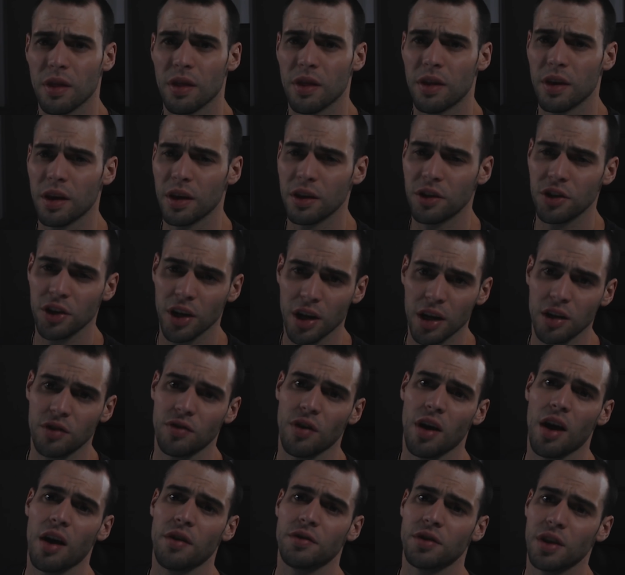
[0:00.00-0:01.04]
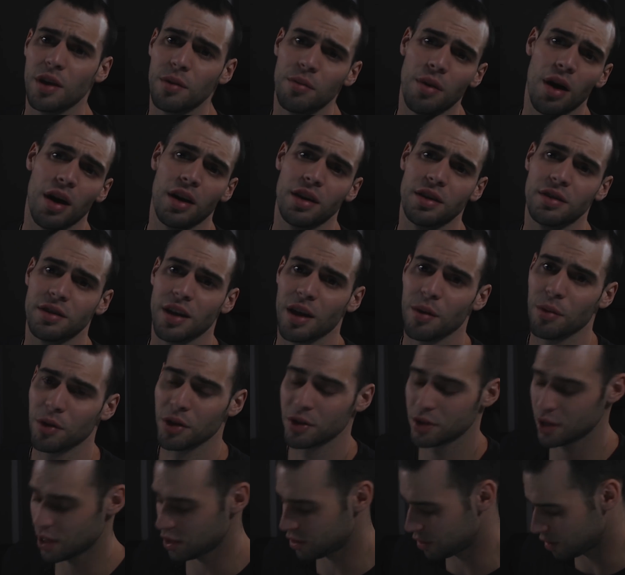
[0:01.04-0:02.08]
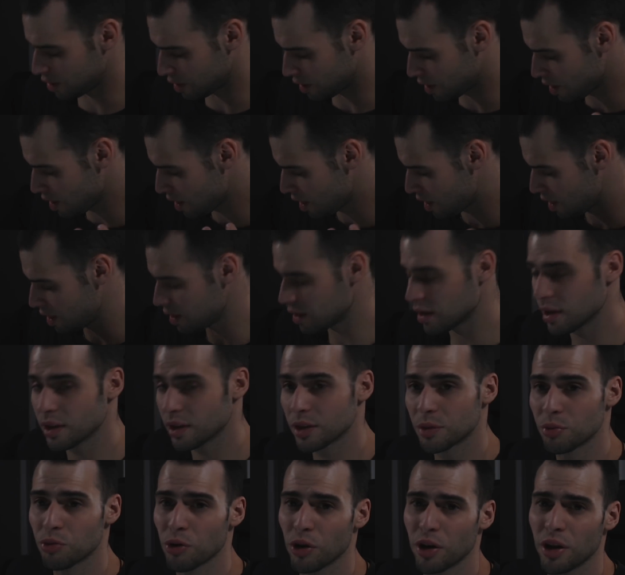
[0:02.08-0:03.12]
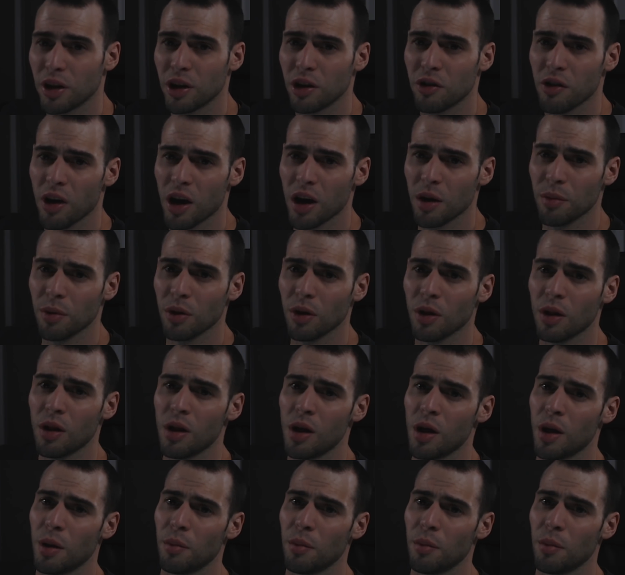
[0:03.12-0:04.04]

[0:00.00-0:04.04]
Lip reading: The GH5's in-body stabilization is pretty incredible,